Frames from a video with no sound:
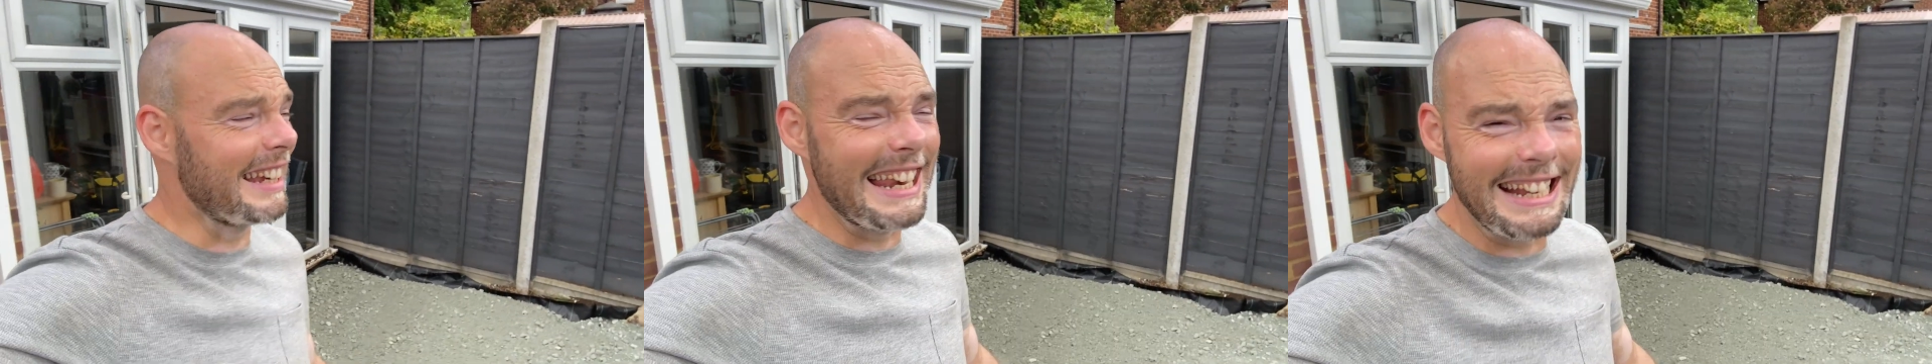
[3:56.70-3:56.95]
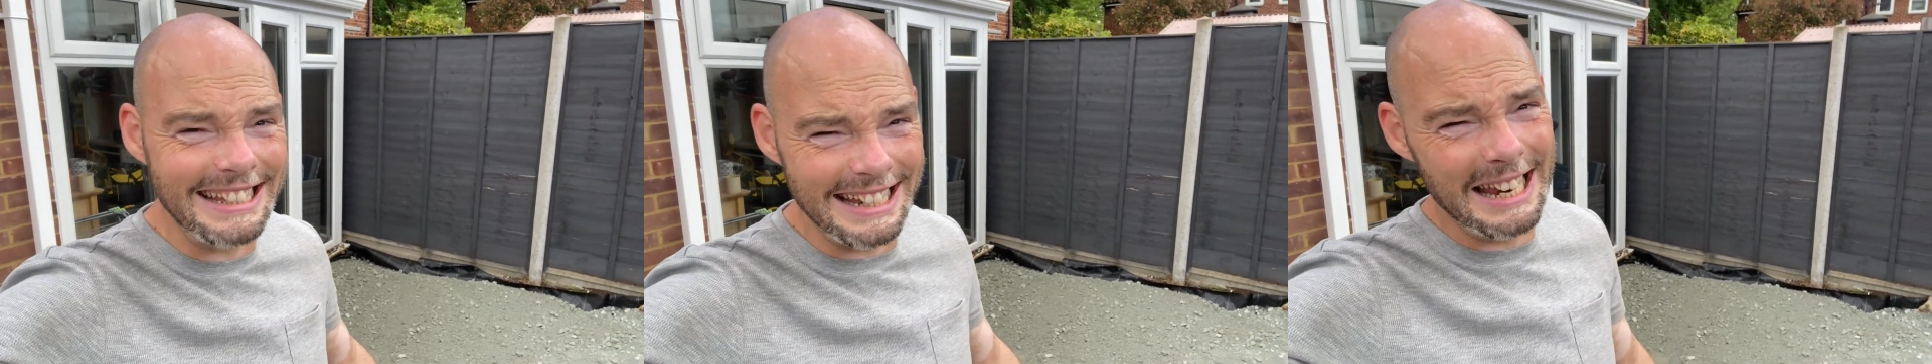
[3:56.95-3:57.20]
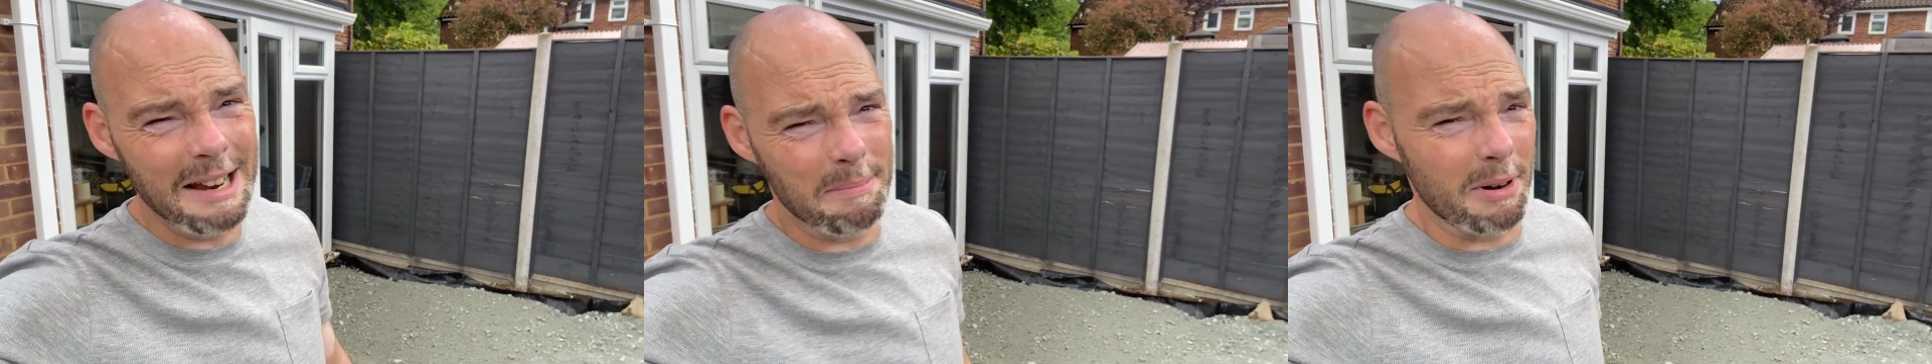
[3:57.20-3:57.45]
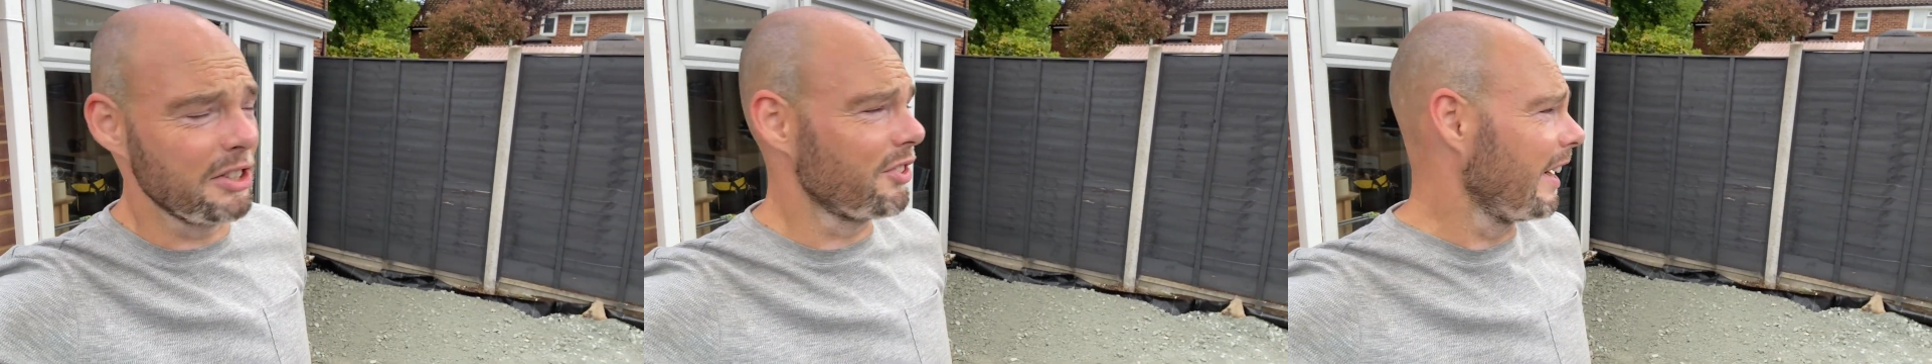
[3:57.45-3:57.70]
an engineer
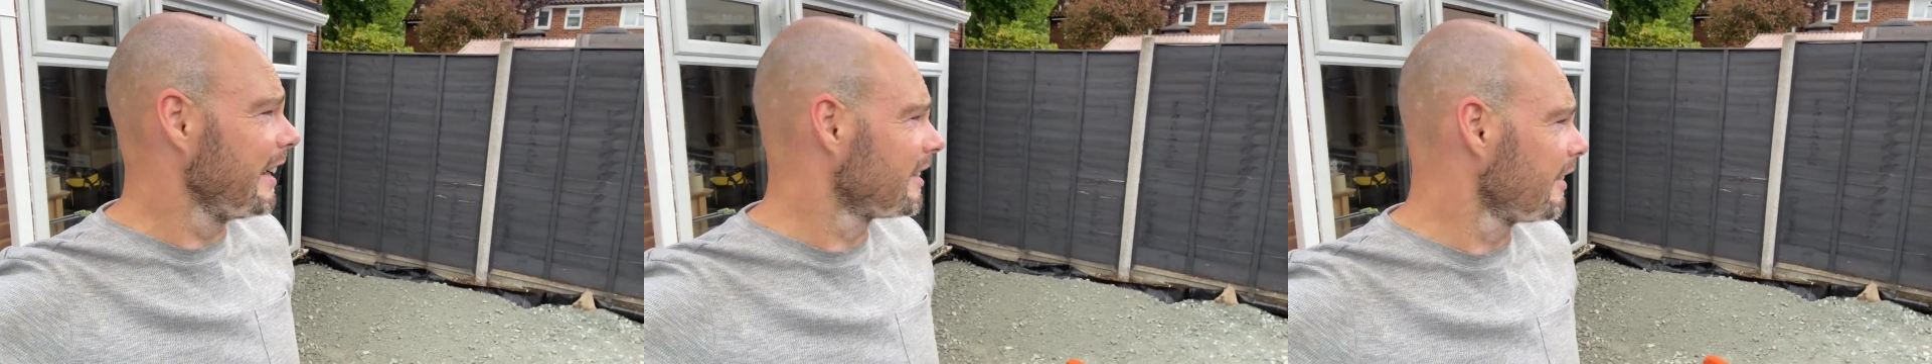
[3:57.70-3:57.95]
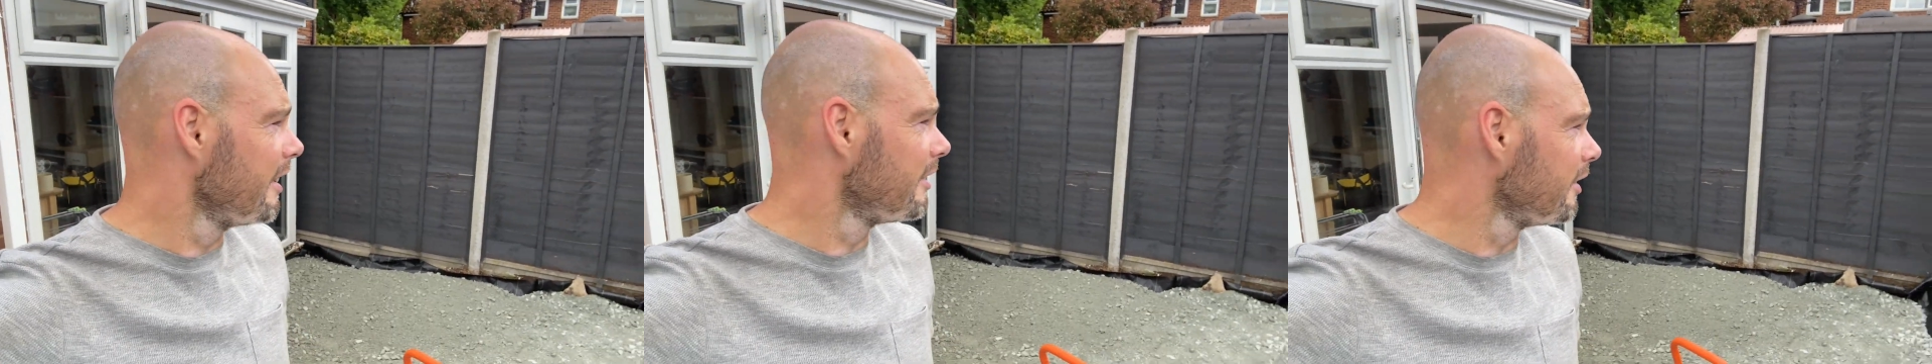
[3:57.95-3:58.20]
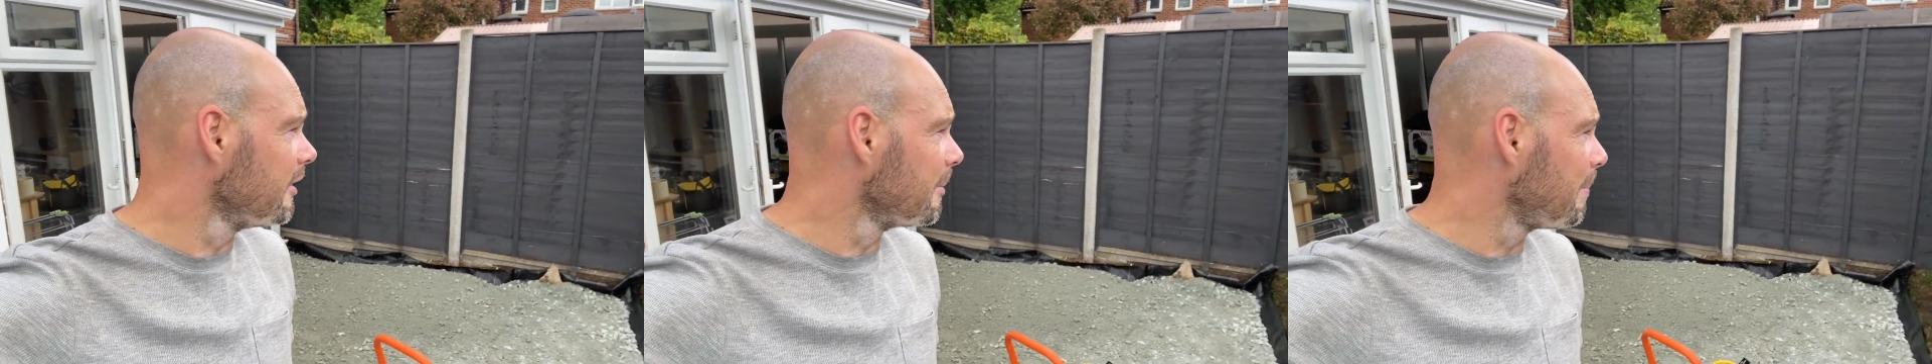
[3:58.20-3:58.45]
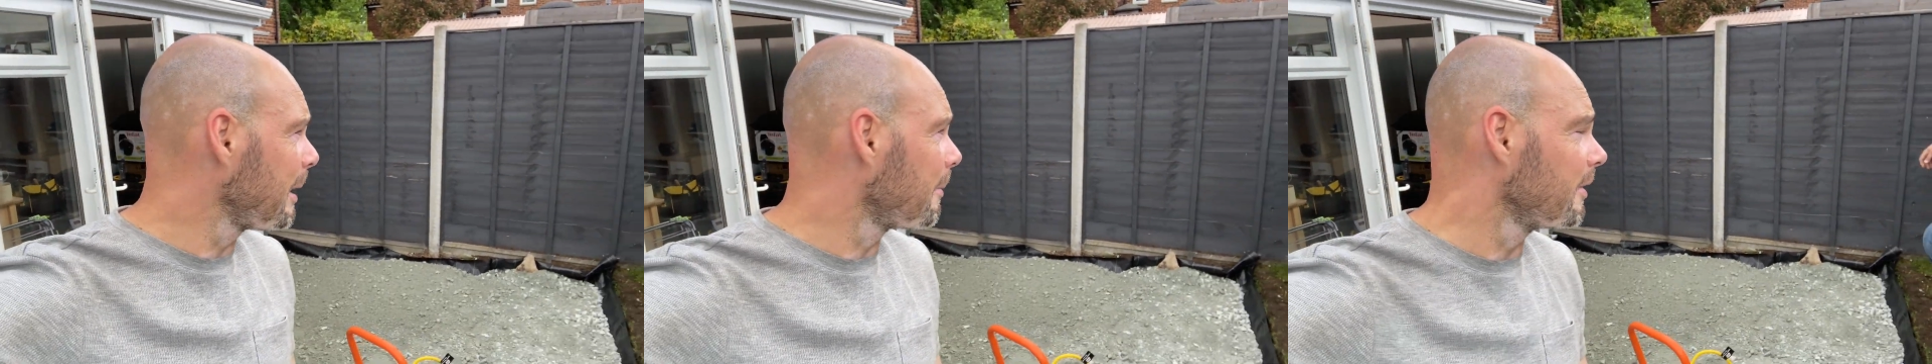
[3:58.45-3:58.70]
by trade, so he used to use the
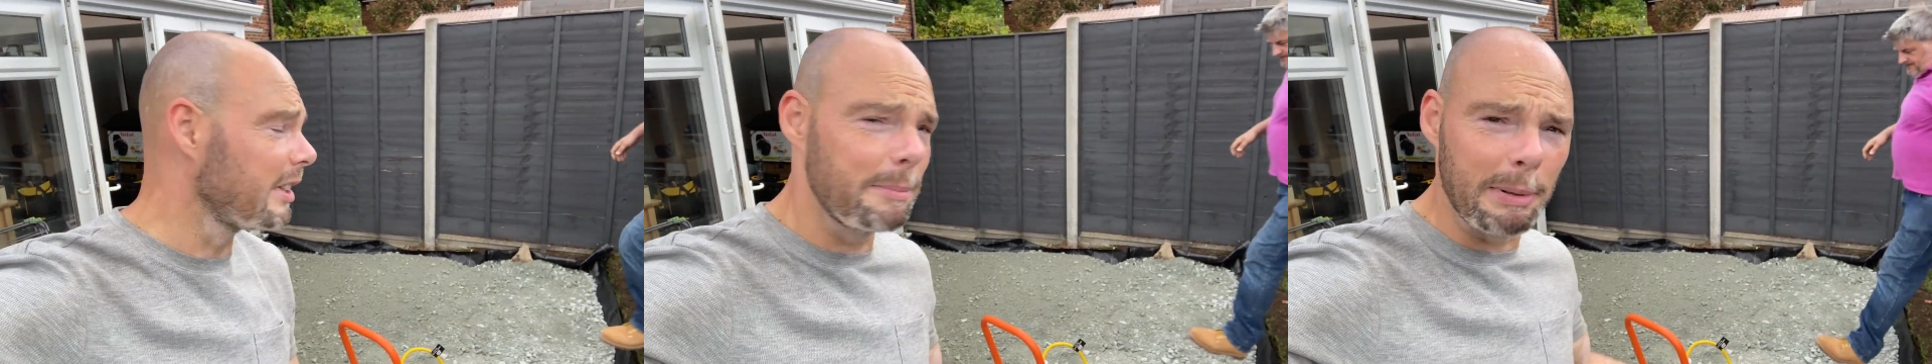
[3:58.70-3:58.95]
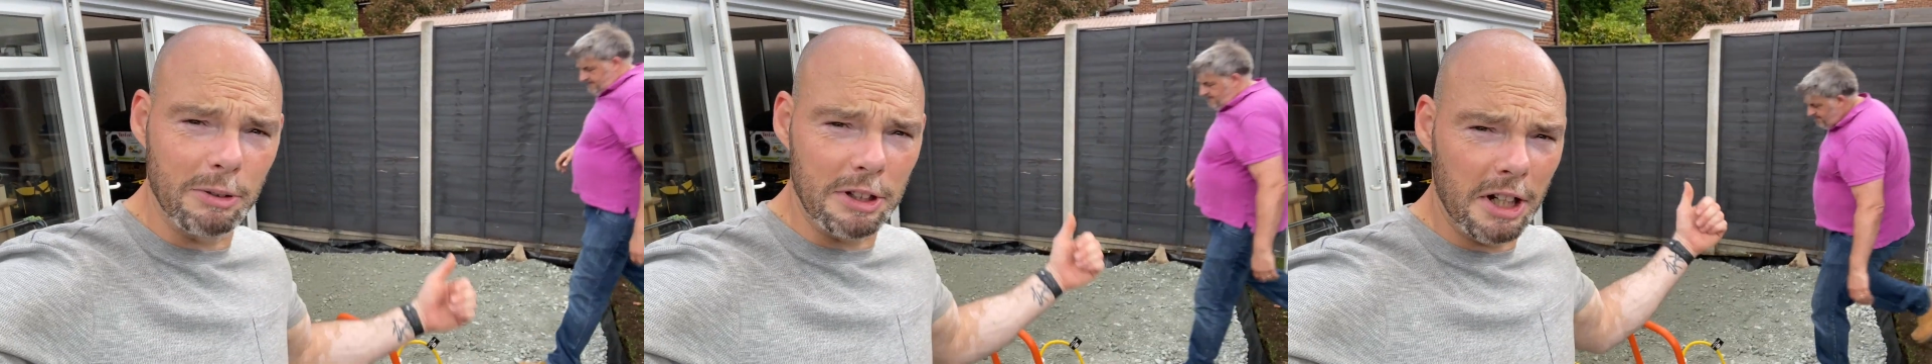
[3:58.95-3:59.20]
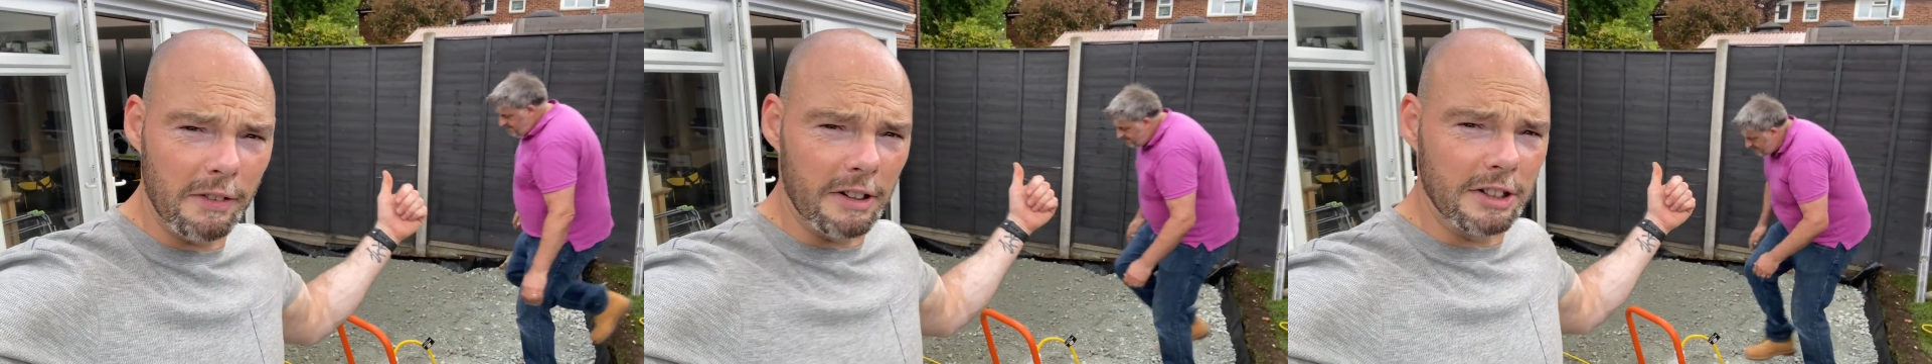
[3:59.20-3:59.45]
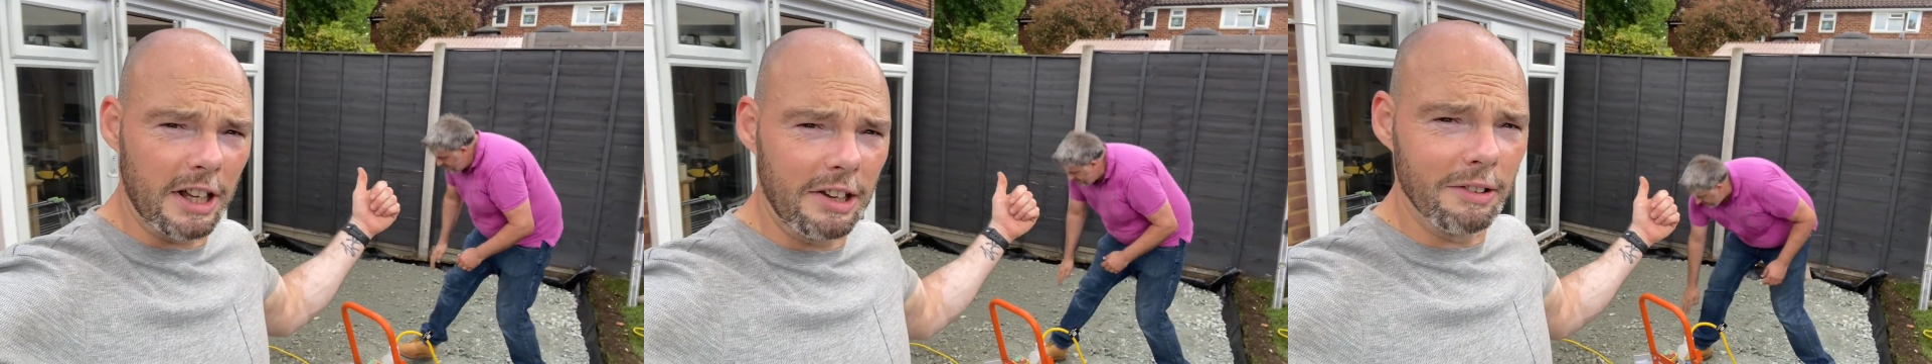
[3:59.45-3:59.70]
big ones. He built the
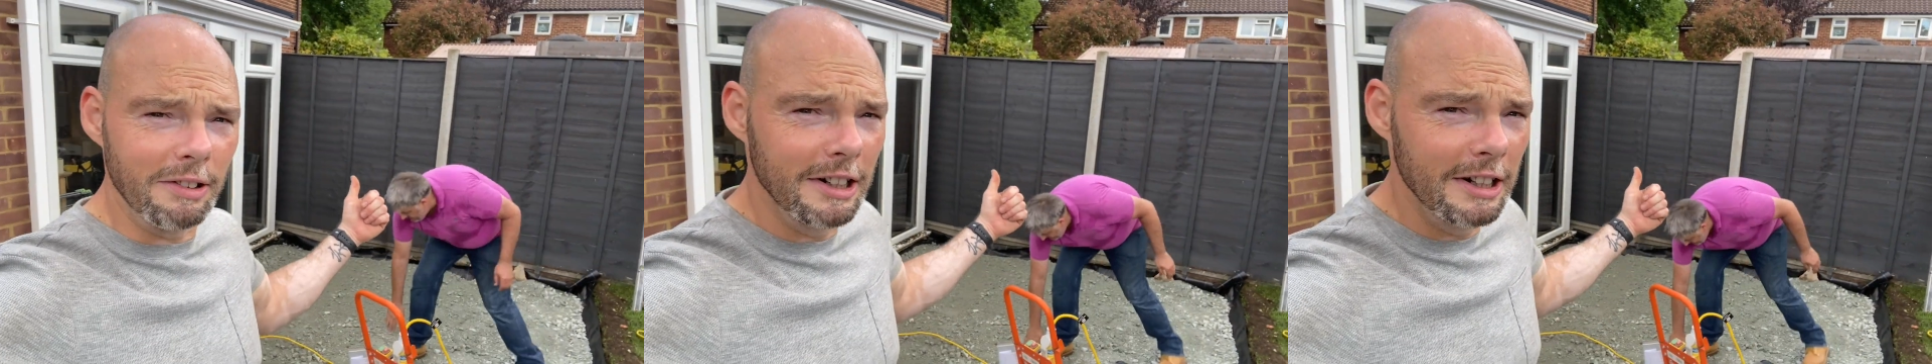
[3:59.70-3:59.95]
Eurotunnel.